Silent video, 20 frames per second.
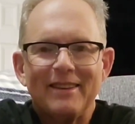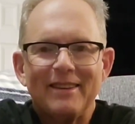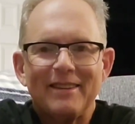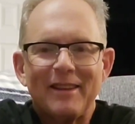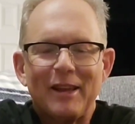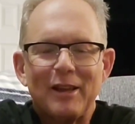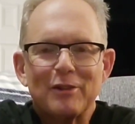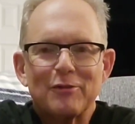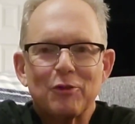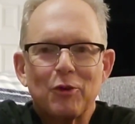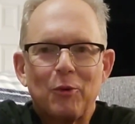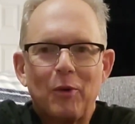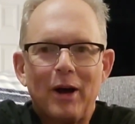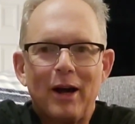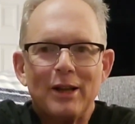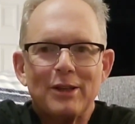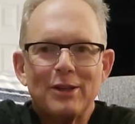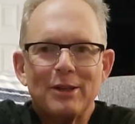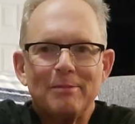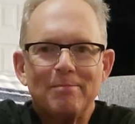Thanks for
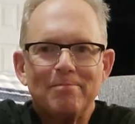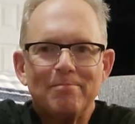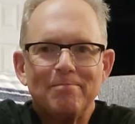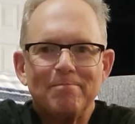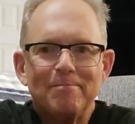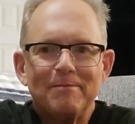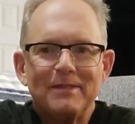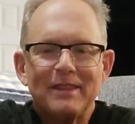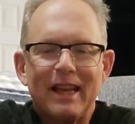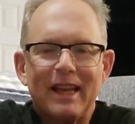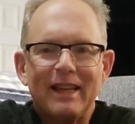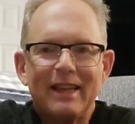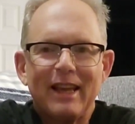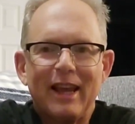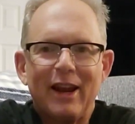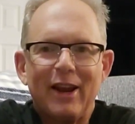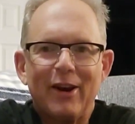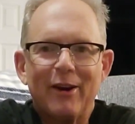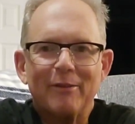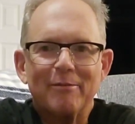watching. Take
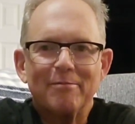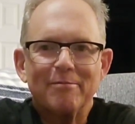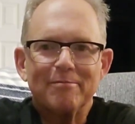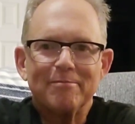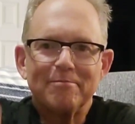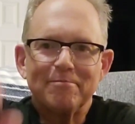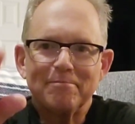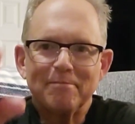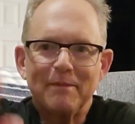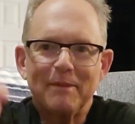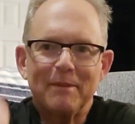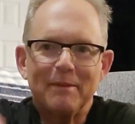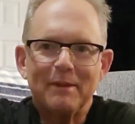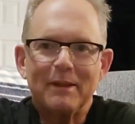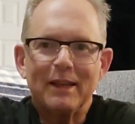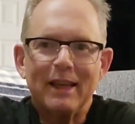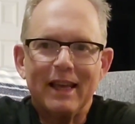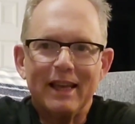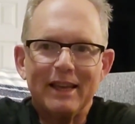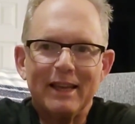care,
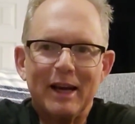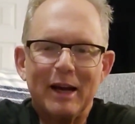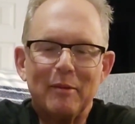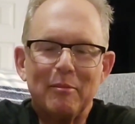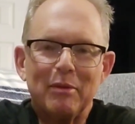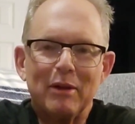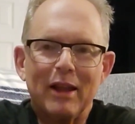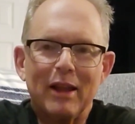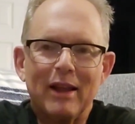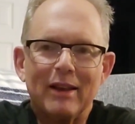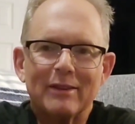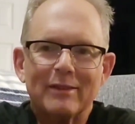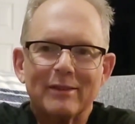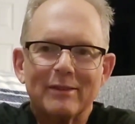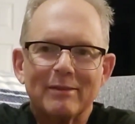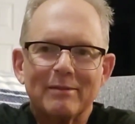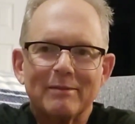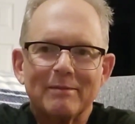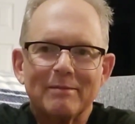and God bless.